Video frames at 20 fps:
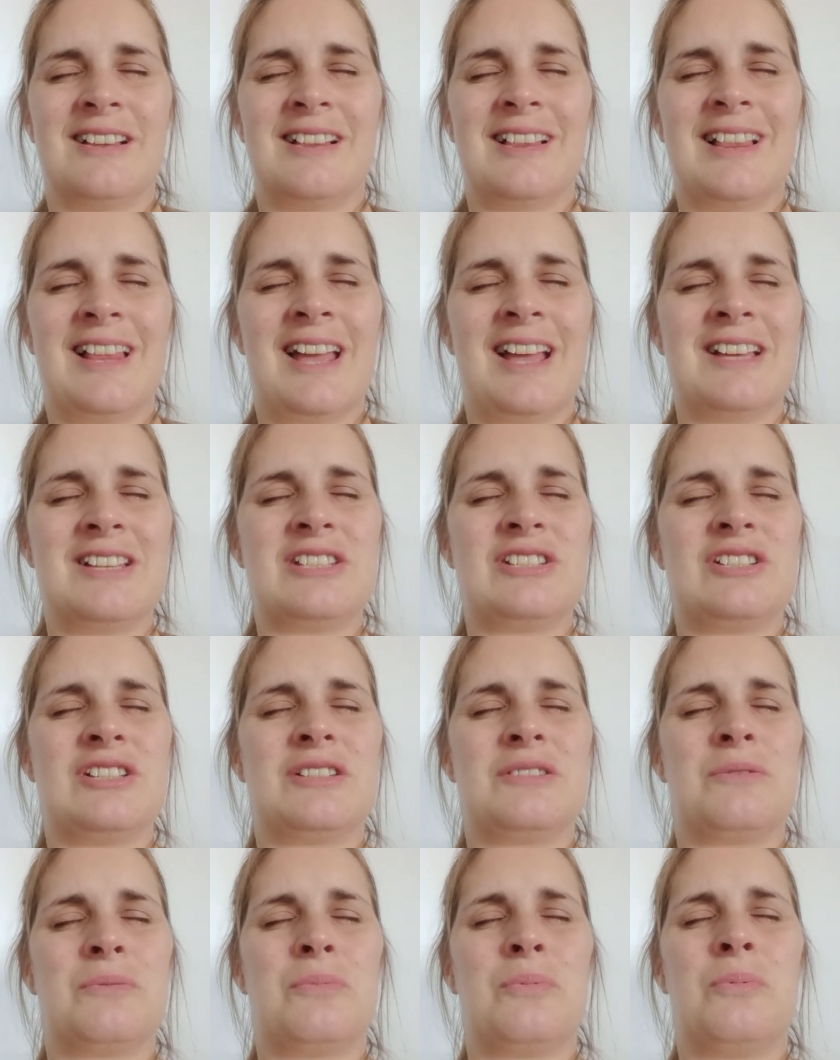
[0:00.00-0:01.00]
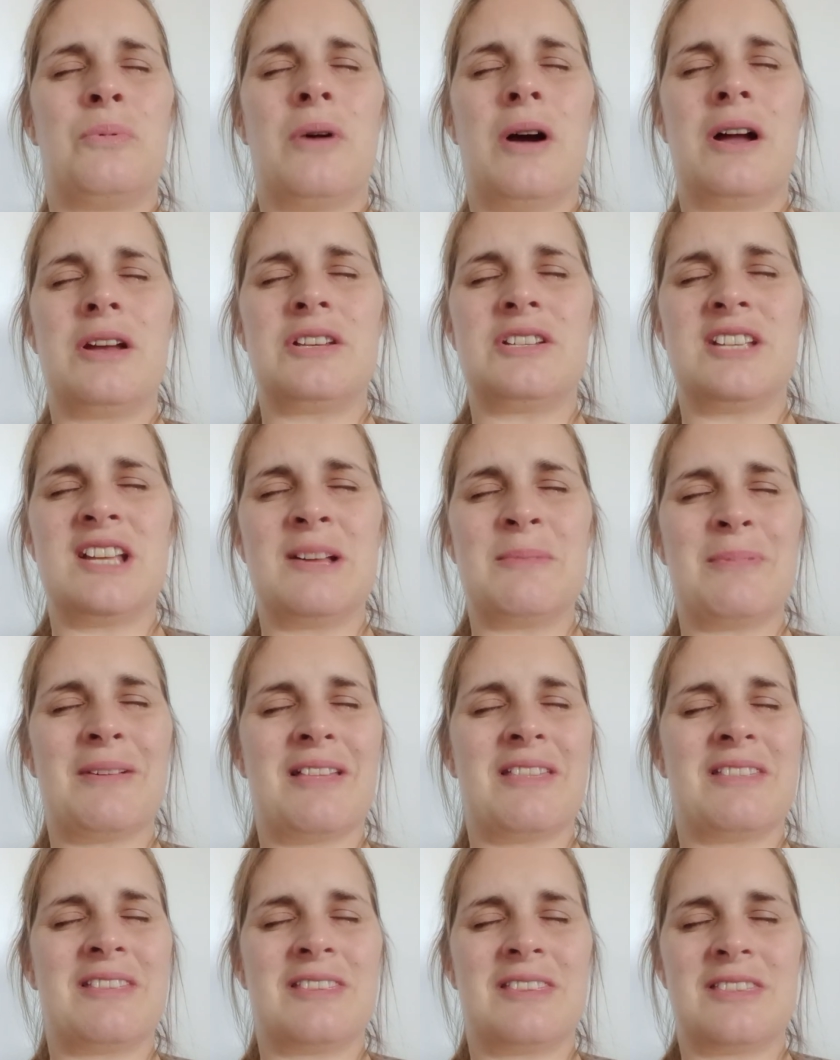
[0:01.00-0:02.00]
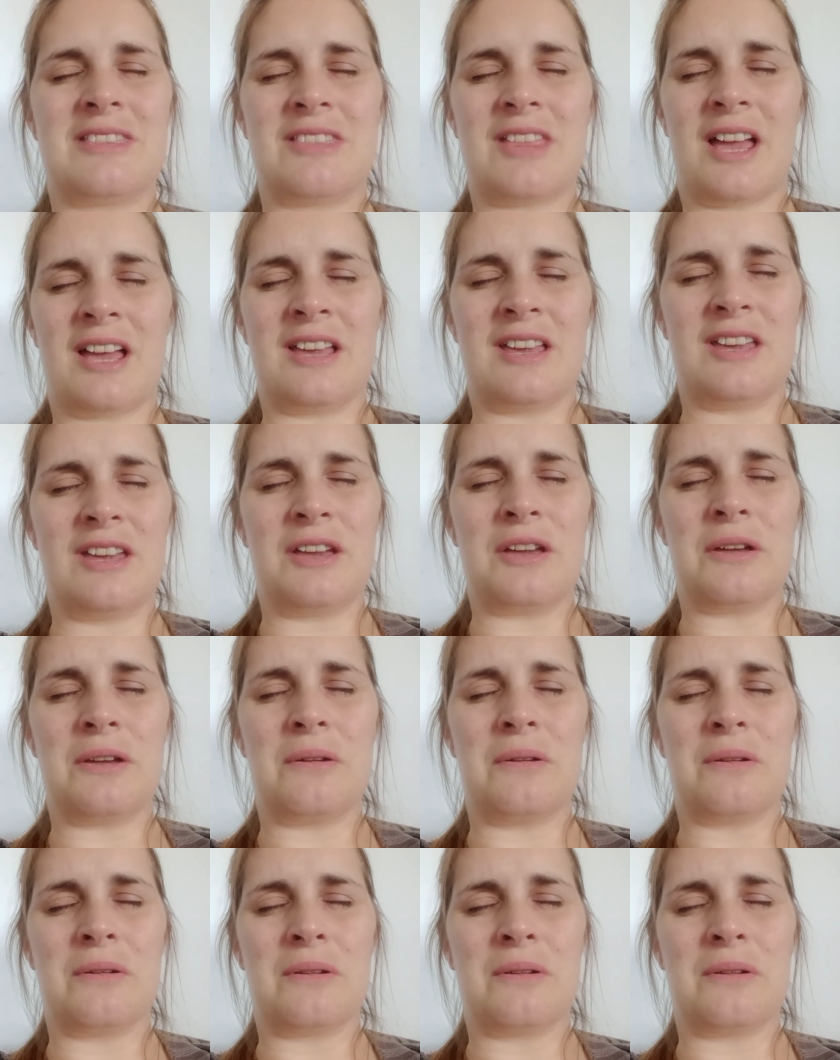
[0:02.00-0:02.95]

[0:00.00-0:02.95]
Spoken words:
Let us just worship and thank you